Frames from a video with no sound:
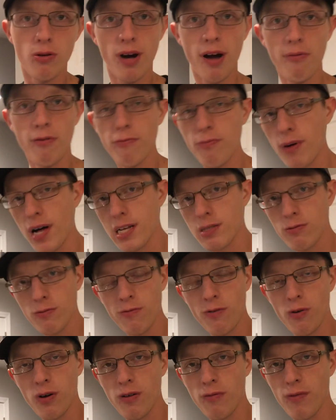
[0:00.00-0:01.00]
have a Plasma
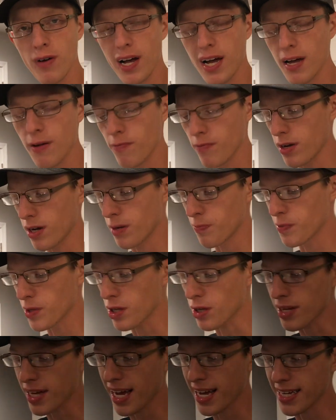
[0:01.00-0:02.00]
45,
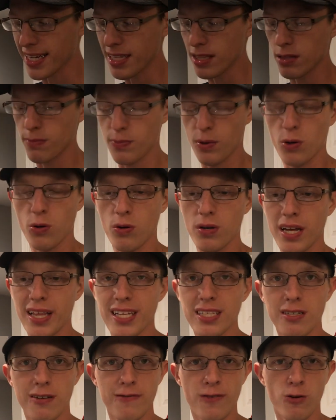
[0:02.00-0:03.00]
you can get the board. I
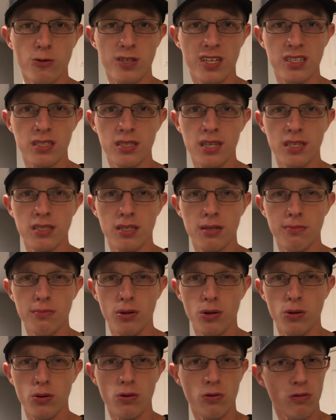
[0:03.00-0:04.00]
think it's a voltage sensing
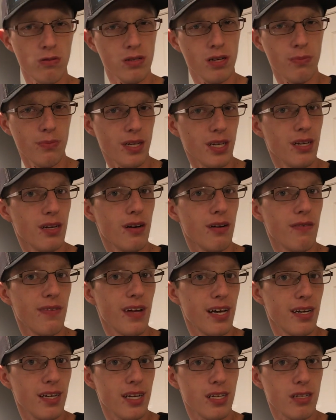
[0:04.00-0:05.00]
board or something of
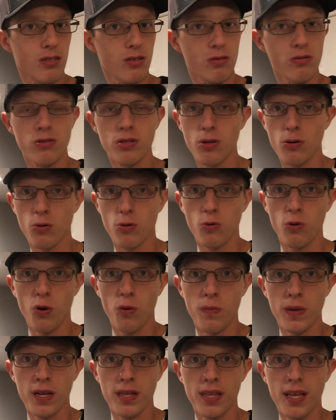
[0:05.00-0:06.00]
that nature. Don't
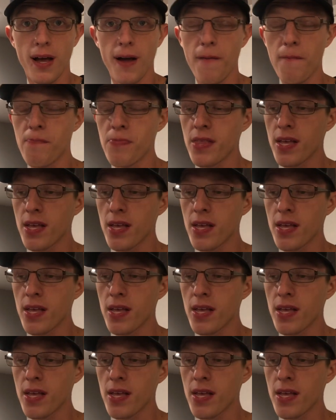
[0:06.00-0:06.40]
quote me on that.